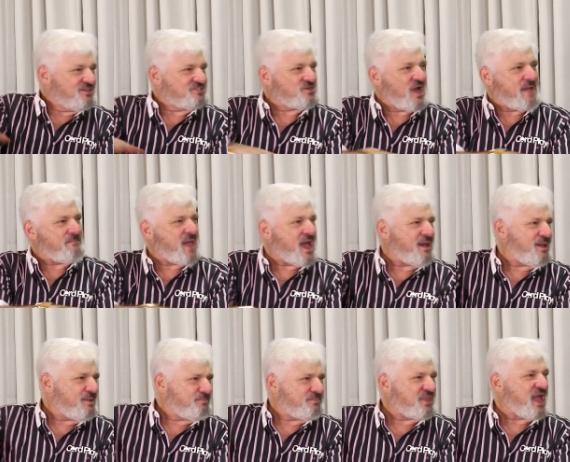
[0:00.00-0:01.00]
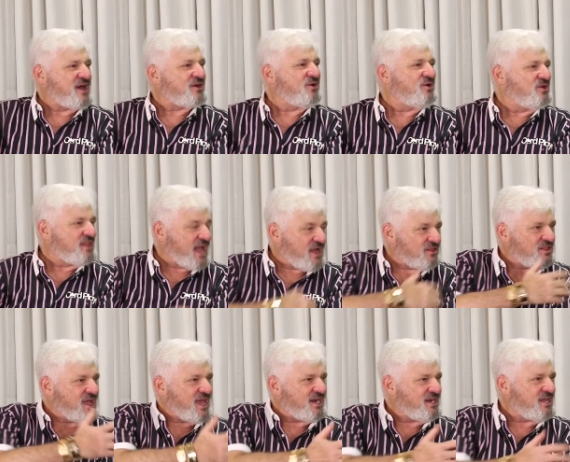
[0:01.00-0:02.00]
So I mapped out a whole
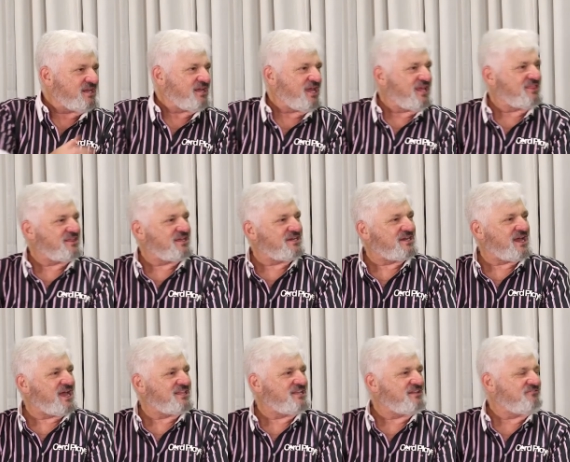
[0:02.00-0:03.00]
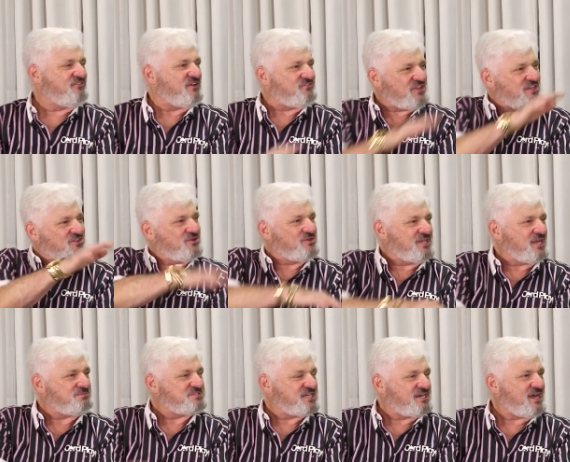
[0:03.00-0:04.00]
outline, and then I did 52
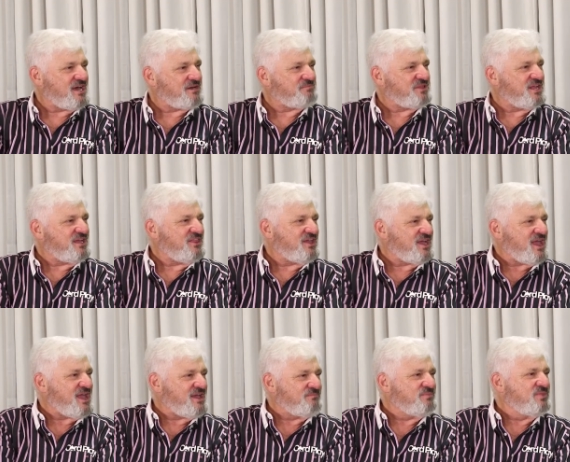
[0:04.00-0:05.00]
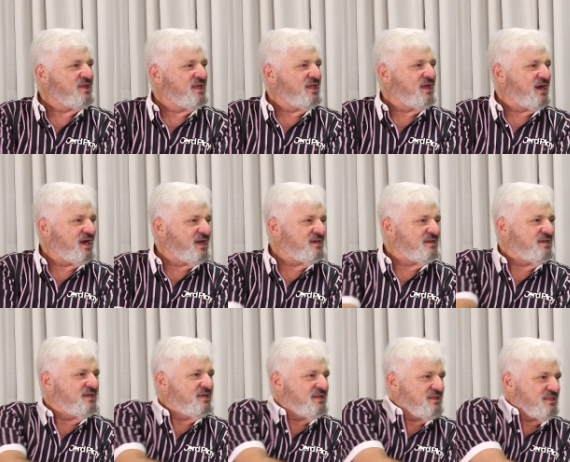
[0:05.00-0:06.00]
tips on how to play the game.
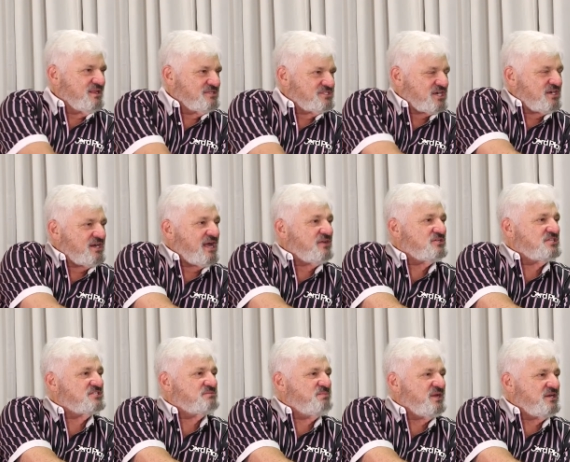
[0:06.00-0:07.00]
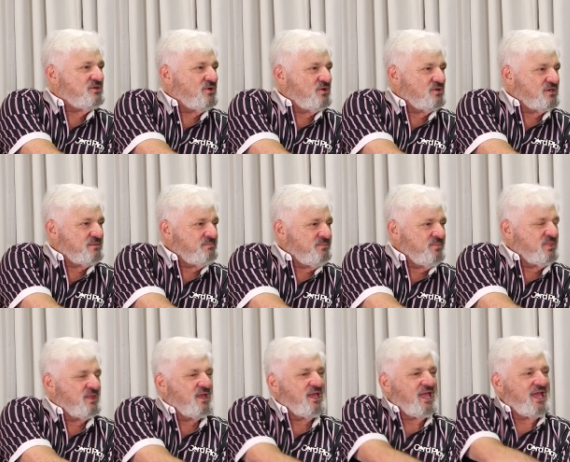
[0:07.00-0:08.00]
Started out just being hold'em,
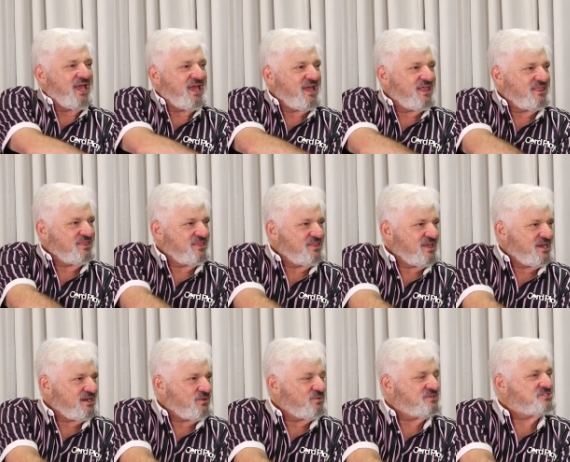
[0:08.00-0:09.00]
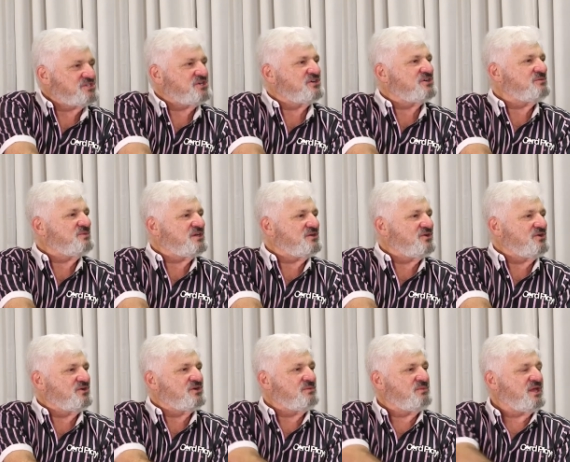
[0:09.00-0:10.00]
and then it was tournament
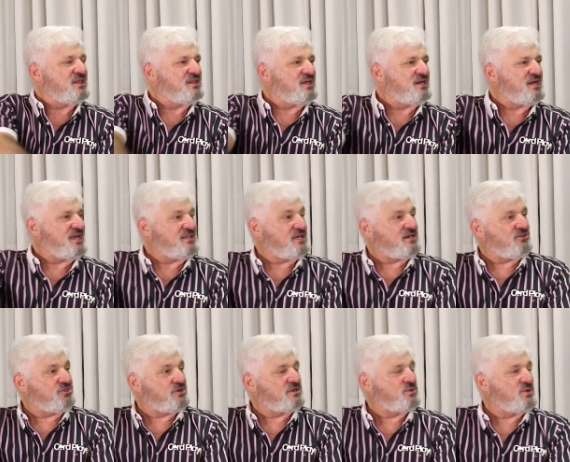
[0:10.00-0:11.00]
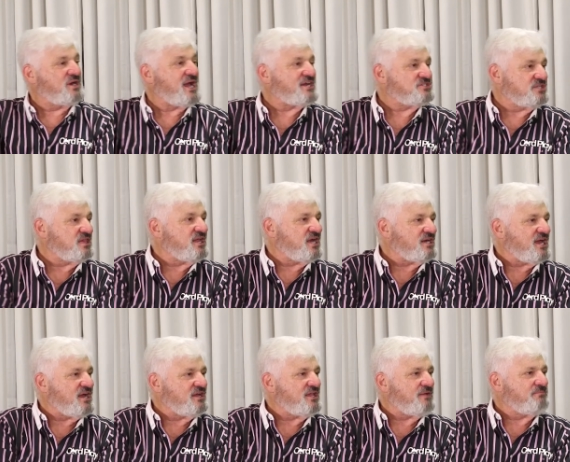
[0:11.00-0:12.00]
hold'em, and then I did a third one actually on
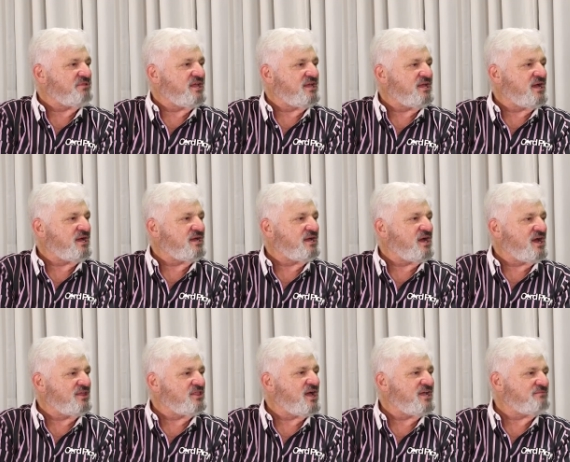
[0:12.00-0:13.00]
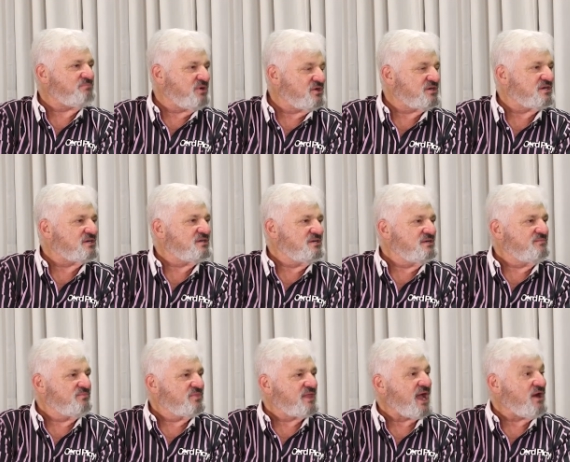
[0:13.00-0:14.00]
how you play online poker,
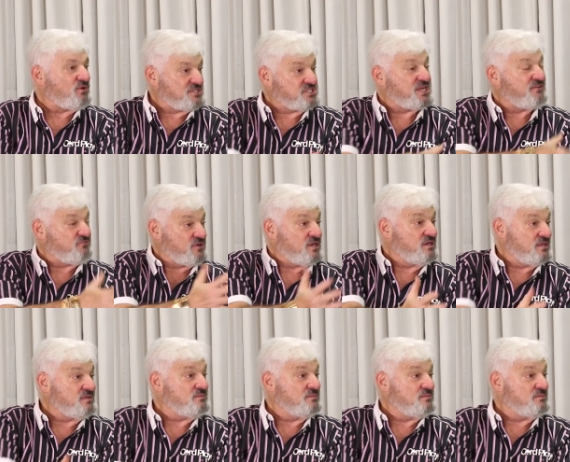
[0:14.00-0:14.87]
how it's different.